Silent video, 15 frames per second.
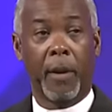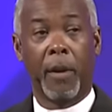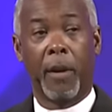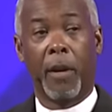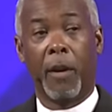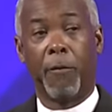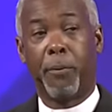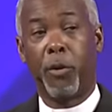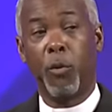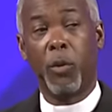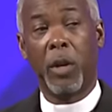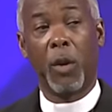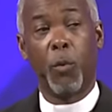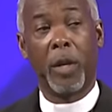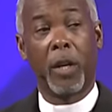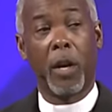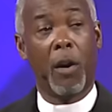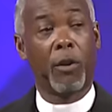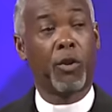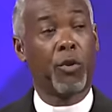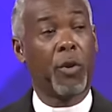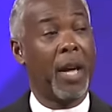a pruning when
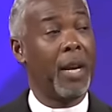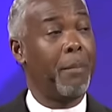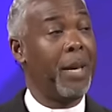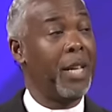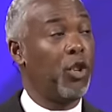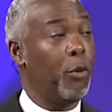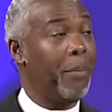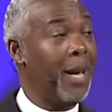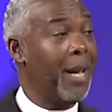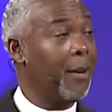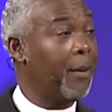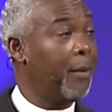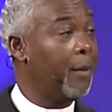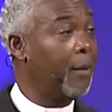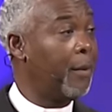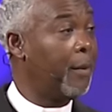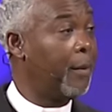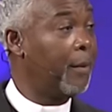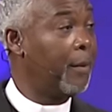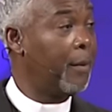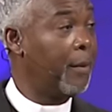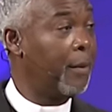God's trying to make you better.
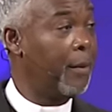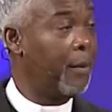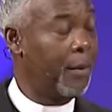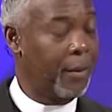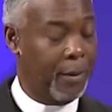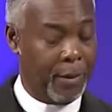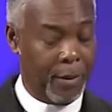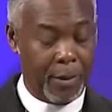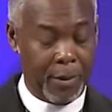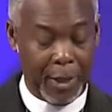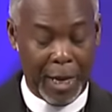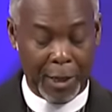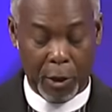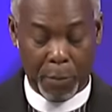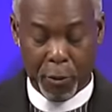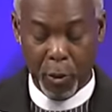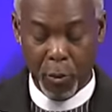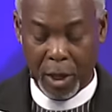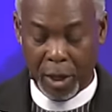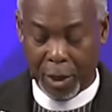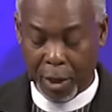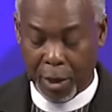There's a
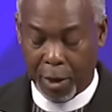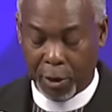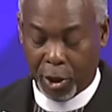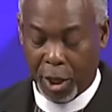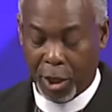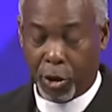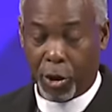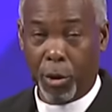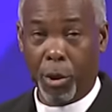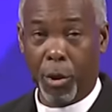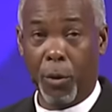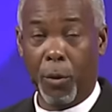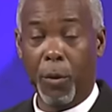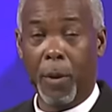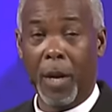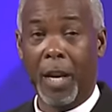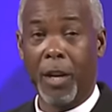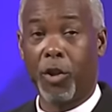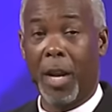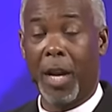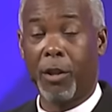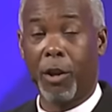pruning that God takes you through, and it's
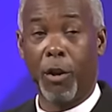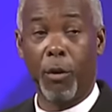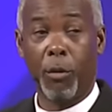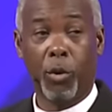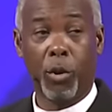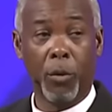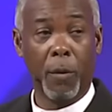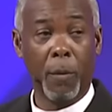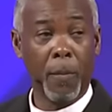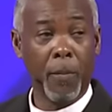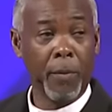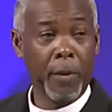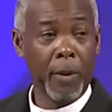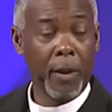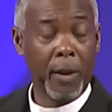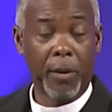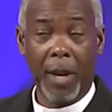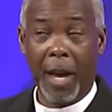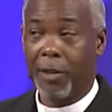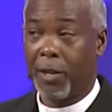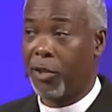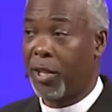not to hurt you, it's
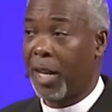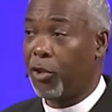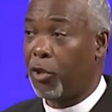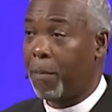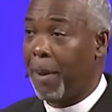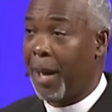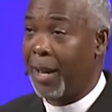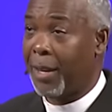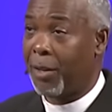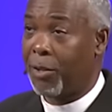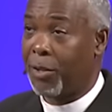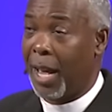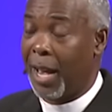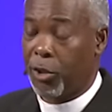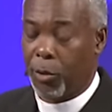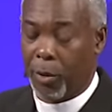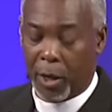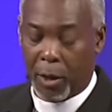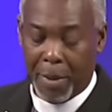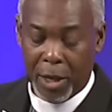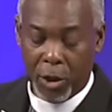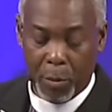not to set you back, it's actually to
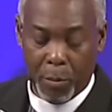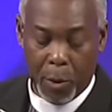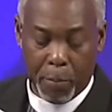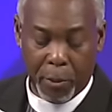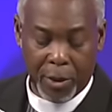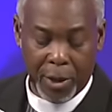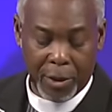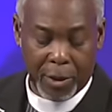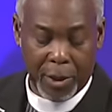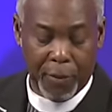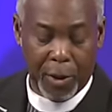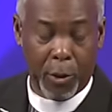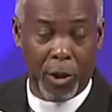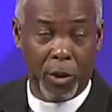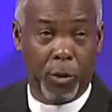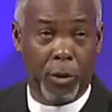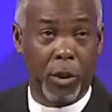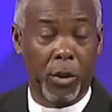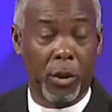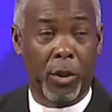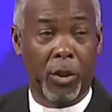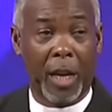make you more productive. Notice
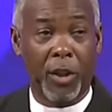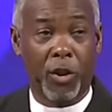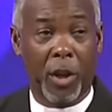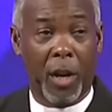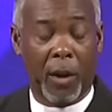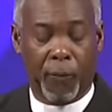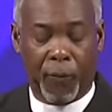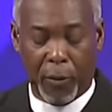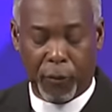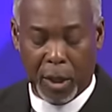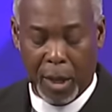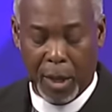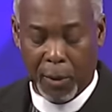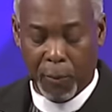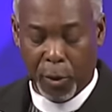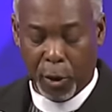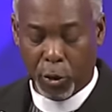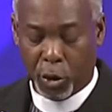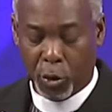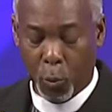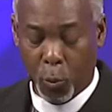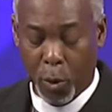St. John 15, verse
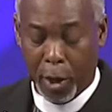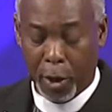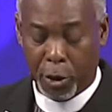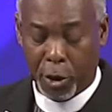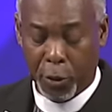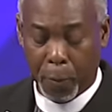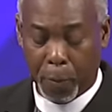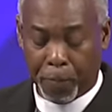1 and 2.